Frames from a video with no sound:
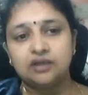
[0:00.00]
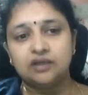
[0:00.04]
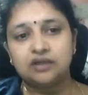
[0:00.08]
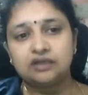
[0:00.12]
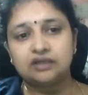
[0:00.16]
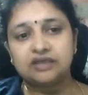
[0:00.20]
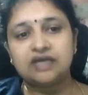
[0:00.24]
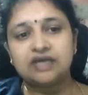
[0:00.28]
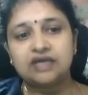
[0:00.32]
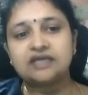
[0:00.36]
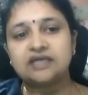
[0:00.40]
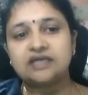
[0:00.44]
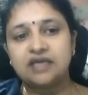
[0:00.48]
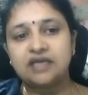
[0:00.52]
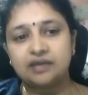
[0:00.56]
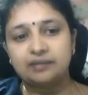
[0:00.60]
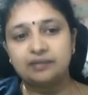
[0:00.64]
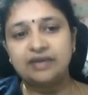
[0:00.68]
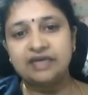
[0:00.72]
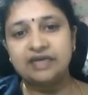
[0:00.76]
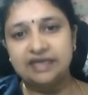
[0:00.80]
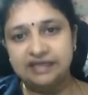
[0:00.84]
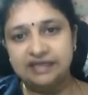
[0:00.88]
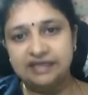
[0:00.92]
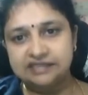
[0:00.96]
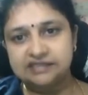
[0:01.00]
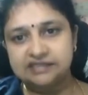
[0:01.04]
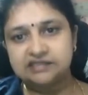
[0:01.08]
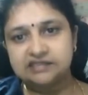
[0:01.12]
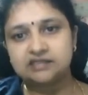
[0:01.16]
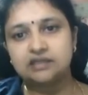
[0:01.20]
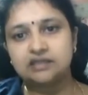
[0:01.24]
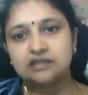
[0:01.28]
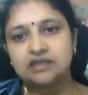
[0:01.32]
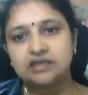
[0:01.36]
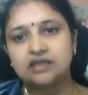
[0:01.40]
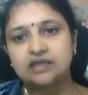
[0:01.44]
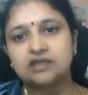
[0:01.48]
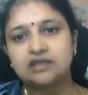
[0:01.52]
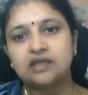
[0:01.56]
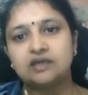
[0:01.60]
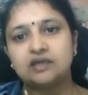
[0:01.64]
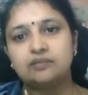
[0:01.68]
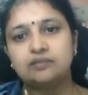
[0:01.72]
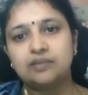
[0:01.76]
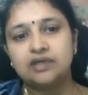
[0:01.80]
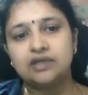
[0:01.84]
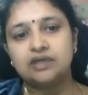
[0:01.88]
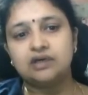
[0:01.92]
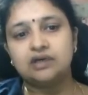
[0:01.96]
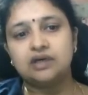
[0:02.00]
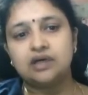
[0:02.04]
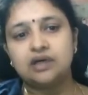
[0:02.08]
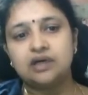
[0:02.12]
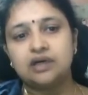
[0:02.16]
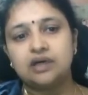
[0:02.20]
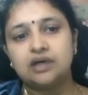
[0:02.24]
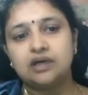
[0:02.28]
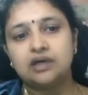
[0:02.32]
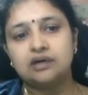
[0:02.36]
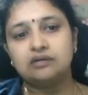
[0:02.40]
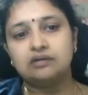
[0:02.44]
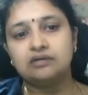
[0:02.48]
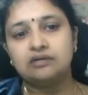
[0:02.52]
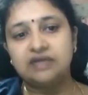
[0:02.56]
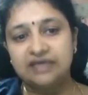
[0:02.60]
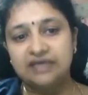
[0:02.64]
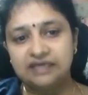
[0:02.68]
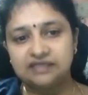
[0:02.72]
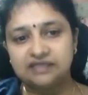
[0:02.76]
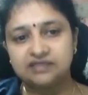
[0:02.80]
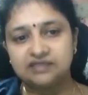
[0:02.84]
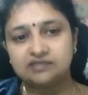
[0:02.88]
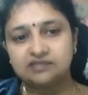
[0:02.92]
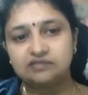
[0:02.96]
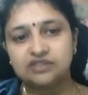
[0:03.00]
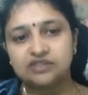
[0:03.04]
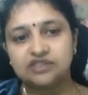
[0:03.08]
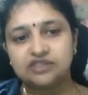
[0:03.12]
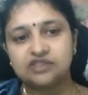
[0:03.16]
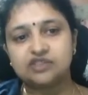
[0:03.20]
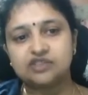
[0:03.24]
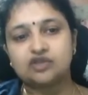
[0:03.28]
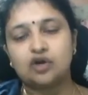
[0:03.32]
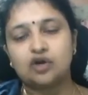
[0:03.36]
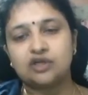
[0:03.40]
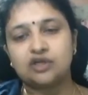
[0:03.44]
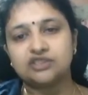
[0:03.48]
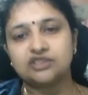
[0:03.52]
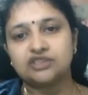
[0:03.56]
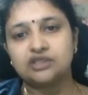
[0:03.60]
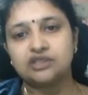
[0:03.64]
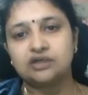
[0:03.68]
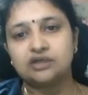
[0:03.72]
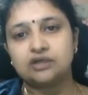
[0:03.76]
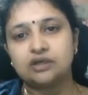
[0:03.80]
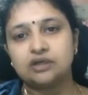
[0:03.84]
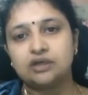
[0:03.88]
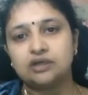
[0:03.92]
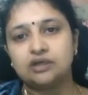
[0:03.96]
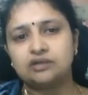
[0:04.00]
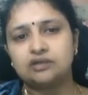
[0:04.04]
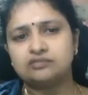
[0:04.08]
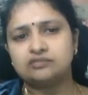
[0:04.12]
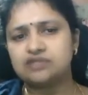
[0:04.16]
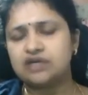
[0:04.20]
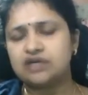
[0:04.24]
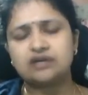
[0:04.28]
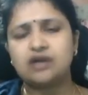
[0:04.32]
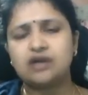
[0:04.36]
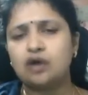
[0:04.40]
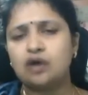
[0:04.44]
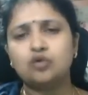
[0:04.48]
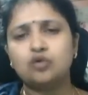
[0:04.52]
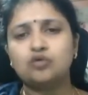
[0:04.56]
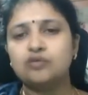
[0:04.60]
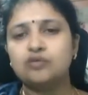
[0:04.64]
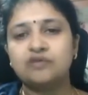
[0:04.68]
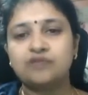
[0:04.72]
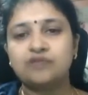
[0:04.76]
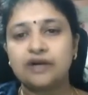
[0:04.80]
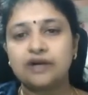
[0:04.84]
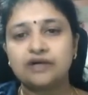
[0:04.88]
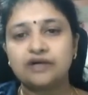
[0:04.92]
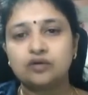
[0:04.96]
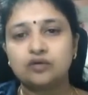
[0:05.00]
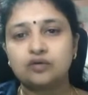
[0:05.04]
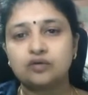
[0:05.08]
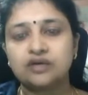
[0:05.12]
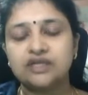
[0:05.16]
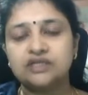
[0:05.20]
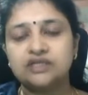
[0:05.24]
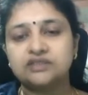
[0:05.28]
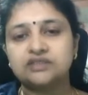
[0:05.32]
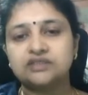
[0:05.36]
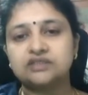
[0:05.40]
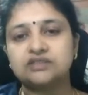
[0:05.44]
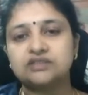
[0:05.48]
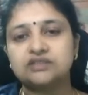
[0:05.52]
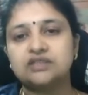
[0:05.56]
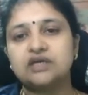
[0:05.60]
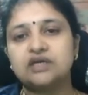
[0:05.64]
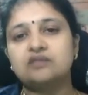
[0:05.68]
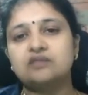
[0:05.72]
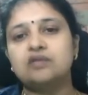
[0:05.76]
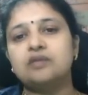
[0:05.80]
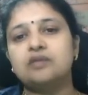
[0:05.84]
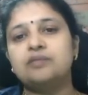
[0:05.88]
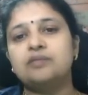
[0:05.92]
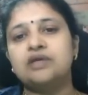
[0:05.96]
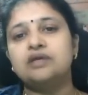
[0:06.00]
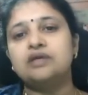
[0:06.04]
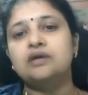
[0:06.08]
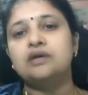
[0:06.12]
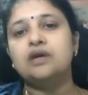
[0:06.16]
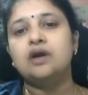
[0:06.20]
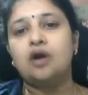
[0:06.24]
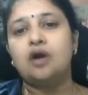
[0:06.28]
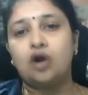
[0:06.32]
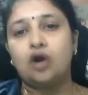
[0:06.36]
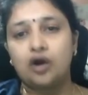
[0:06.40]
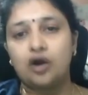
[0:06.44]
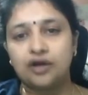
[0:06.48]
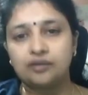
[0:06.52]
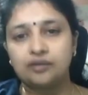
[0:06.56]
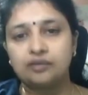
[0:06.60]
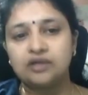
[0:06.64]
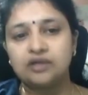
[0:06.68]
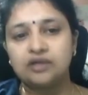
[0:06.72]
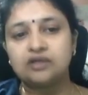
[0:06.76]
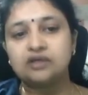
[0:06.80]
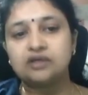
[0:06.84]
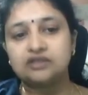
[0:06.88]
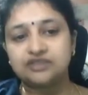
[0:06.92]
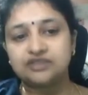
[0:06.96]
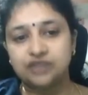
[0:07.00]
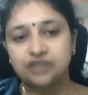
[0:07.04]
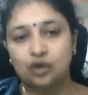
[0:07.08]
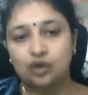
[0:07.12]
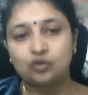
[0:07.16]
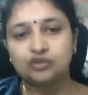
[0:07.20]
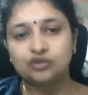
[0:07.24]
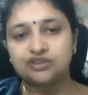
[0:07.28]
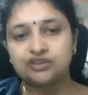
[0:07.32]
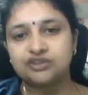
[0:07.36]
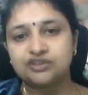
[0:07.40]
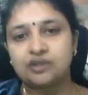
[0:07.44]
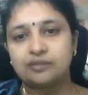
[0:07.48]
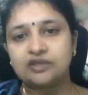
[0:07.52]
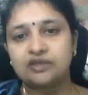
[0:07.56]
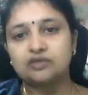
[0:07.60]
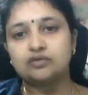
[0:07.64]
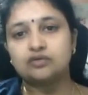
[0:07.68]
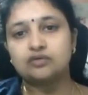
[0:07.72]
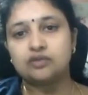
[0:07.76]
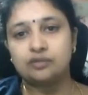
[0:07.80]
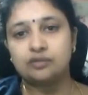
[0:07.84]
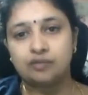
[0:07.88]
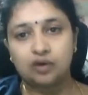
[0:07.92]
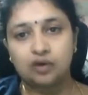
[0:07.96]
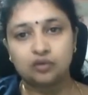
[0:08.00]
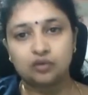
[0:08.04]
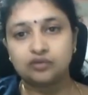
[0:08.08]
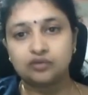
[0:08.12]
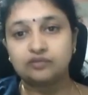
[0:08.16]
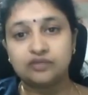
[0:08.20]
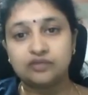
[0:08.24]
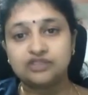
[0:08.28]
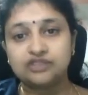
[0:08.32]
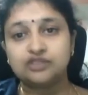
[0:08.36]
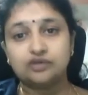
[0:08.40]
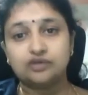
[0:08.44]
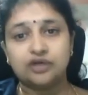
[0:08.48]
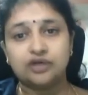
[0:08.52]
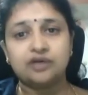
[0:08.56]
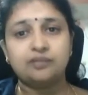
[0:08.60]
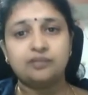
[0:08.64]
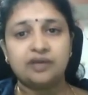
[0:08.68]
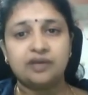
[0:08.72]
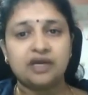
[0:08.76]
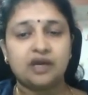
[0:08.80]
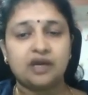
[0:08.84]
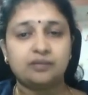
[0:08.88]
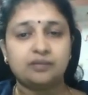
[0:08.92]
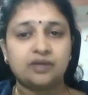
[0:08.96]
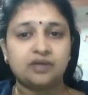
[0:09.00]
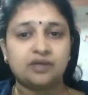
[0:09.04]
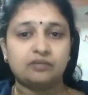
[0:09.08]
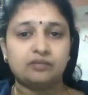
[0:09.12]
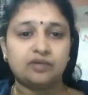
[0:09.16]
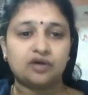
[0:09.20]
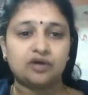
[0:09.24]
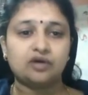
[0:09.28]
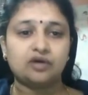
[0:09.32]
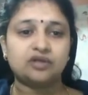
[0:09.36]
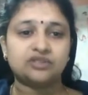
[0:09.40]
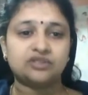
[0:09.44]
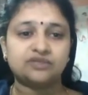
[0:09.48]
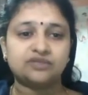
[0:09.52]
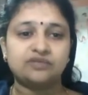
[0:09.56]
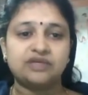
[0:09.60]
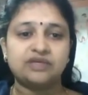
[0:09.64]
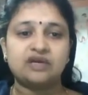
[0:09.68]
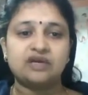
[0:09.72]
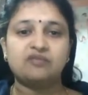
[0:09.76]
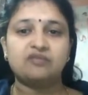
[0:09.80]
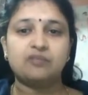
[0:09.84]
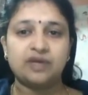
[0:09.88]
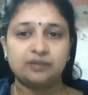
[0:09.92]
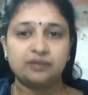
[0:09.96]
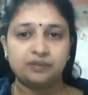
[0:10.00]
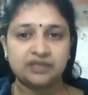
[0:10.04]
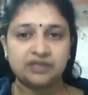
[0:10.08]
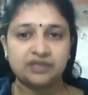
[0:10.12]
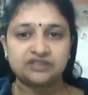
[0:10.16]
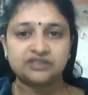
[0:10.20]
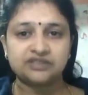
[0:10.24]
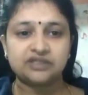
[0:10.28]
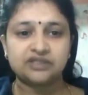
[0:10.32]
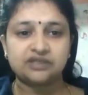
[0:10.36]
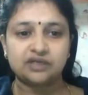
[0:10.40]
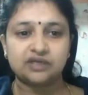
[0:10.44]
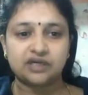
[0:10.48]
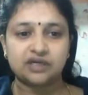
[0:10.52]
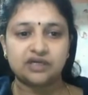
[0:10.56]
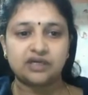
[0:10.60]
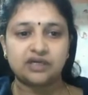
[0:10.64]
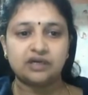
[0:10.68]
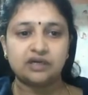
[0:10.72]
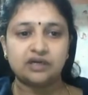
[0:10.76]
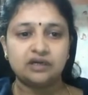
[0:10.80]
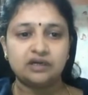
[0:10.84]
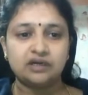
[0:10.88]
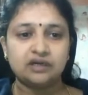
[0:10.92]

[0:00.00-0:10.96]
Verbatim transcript: There can be leaks. There can be leaks which is causing. How do we find out leaks? Is there will be audible sounds coming through the mouth which shouldn't be happening because we have bypassed the trachea,